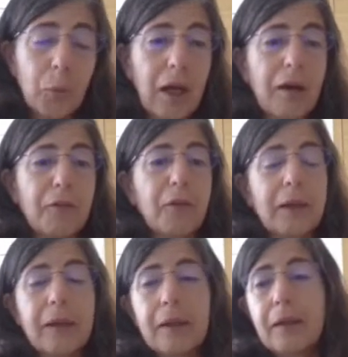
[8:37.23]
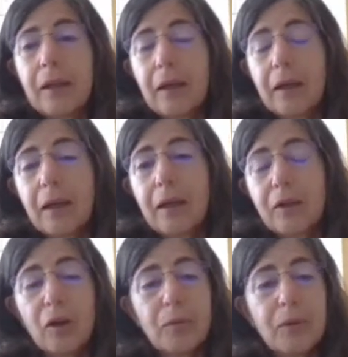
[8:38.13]
We have a
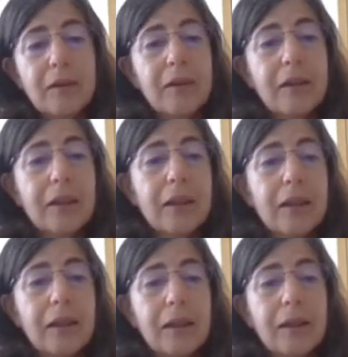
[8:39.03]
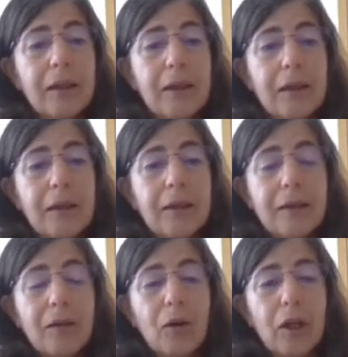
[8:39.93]
novelty
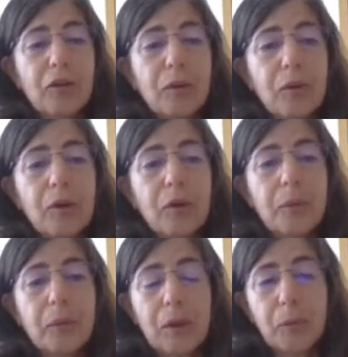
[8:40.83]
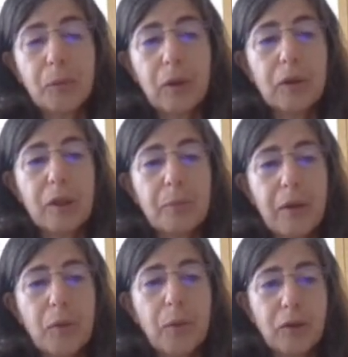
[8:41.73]
in Horizon Europe, what we call the
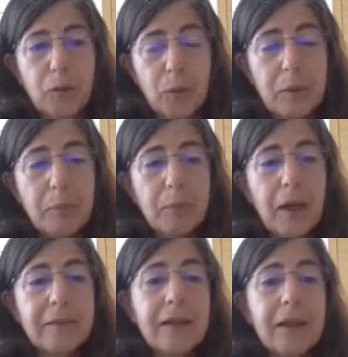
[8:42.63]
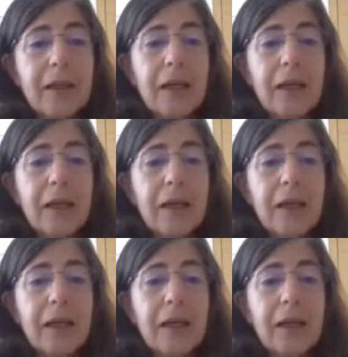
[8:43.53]
pathway to impact,